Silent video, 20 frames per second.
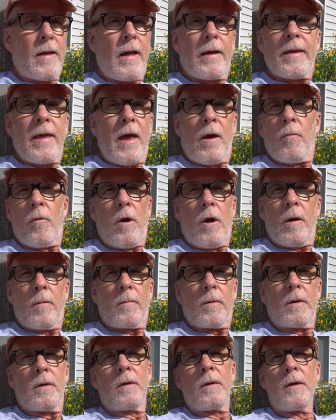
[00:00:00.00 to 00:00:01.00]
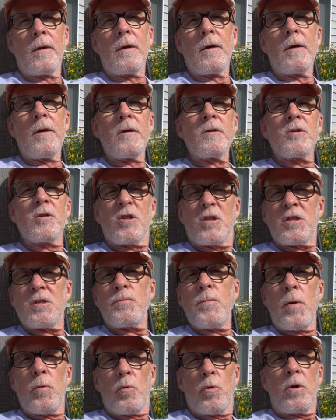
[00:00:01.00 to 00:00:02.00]
I can't wear them. So
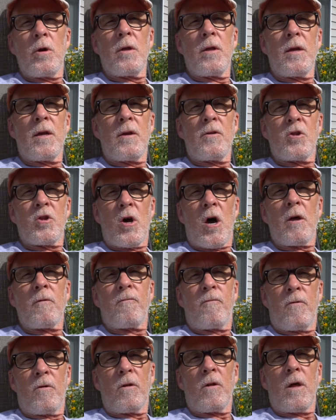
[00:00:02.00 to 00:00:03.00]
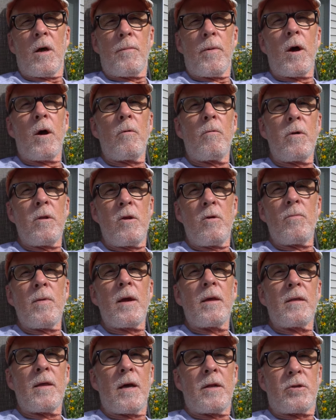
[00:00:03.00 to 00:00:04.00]
just be really thoughtful about when you
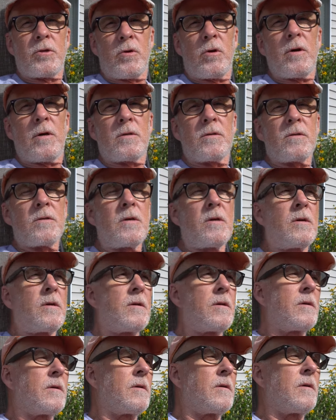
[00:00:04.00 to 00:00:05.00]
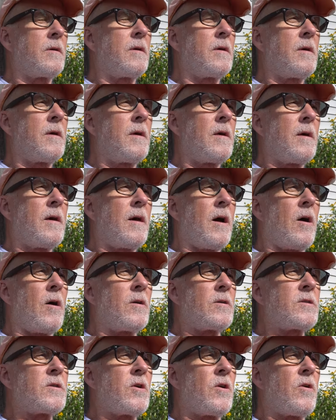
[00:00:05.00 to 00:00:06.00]
make that choice.
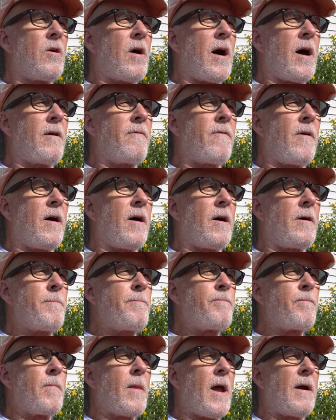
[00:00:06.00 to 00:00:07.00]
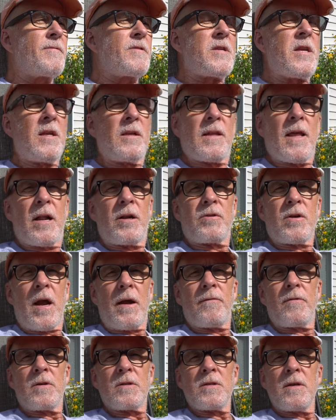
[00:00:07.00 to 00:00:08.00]
Also, I've seen a lot of
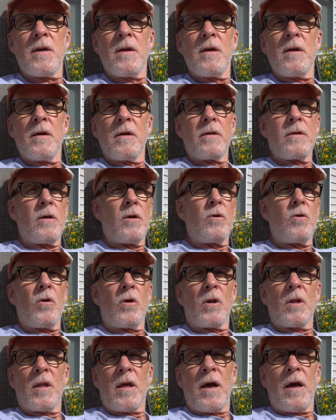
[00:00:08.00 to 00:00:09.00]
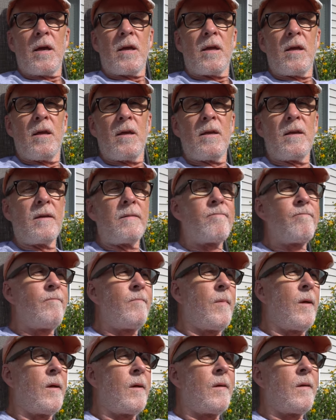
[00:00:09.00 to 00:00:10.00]
drivers, they'll go to like
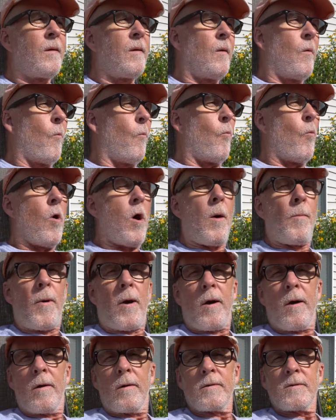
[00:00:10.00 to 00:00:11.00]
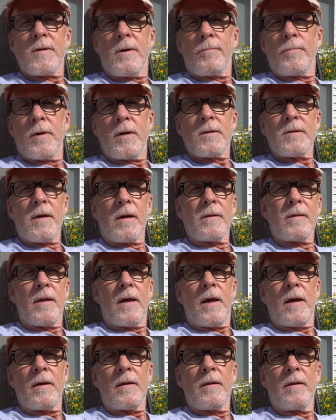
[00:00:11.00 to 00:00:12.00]
Walmart, someplace like
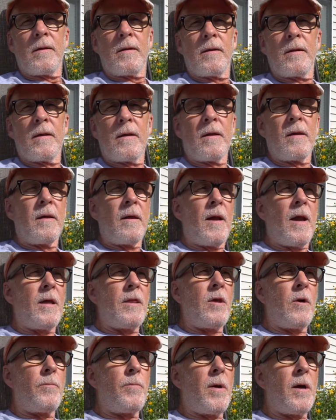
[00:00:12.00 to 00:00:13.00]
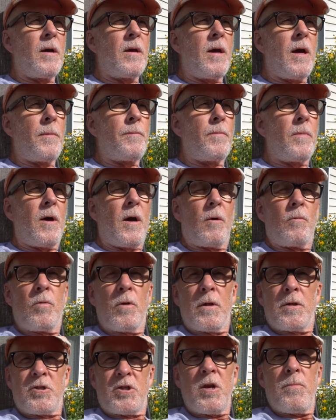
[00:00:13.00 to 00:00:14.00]
that, and they'll pick up a
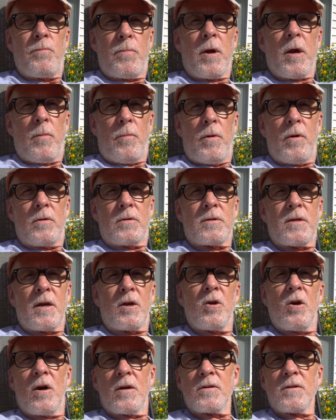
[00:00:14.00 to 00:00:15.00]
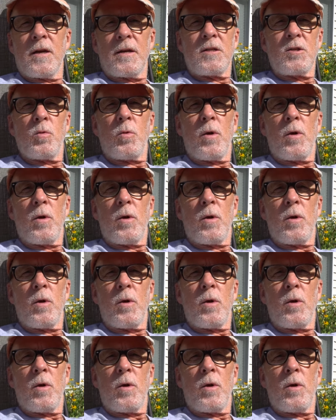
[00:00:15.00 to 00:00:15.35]
really cheap pair of boots that cost like